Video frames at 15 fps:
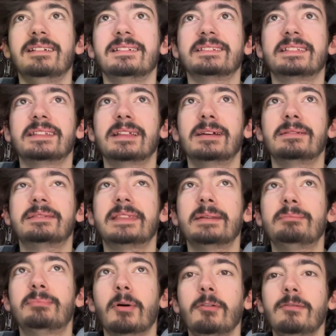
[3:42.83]
So they
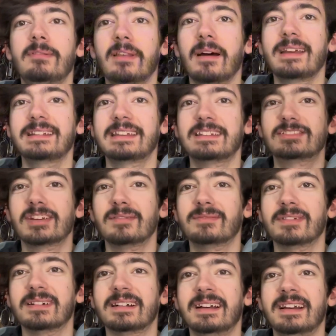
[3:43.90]
both liked each
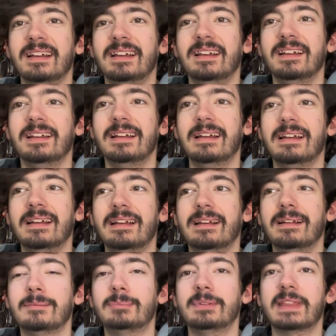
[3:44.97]
other,
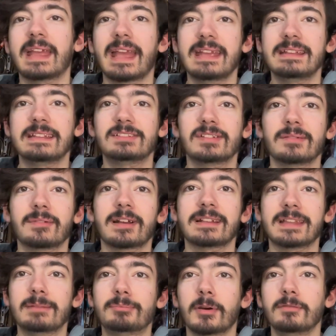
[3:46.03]
but they hated each other, and
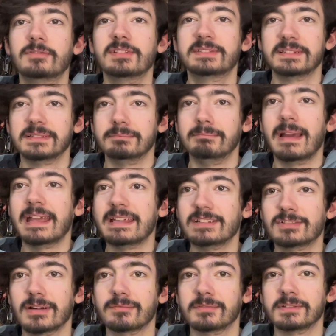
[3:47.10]
they both just met
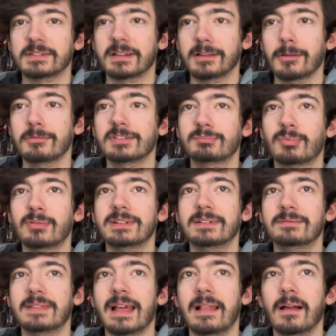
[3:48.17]
each other in the lowest point
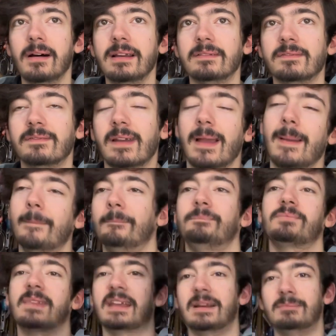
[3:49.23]
of their life.
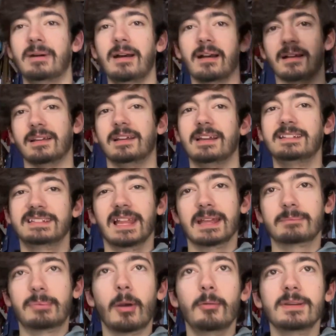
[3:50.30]
But it's
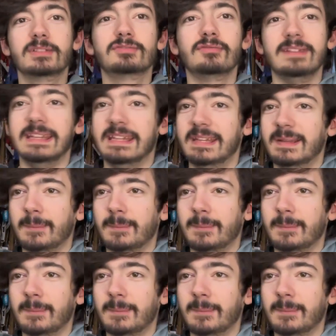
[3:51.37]
like poetry.